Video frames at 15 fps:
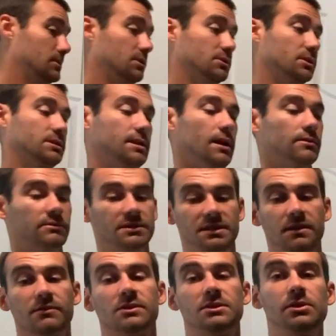you're just telling
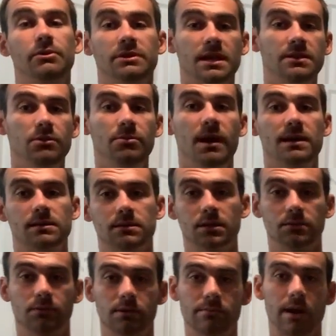receivers, do what they do best,
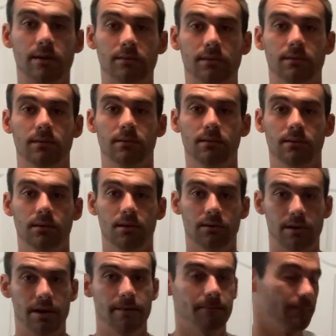just run routes,
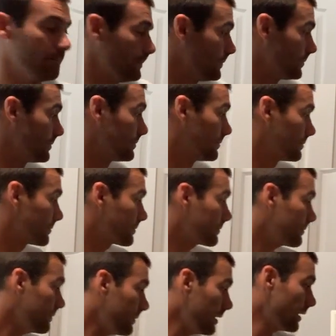okay?
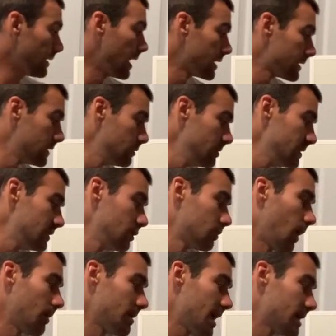Yeah, QB2
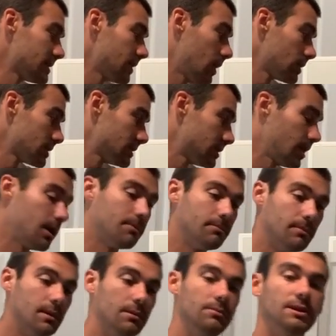probably has the hardest job
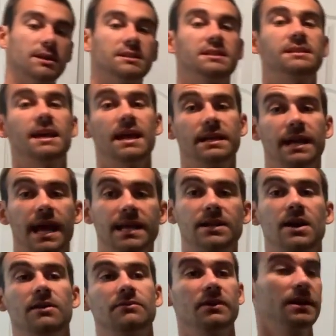because he's taking a
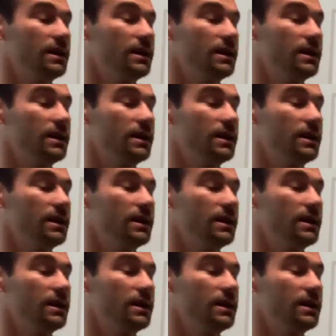handoff.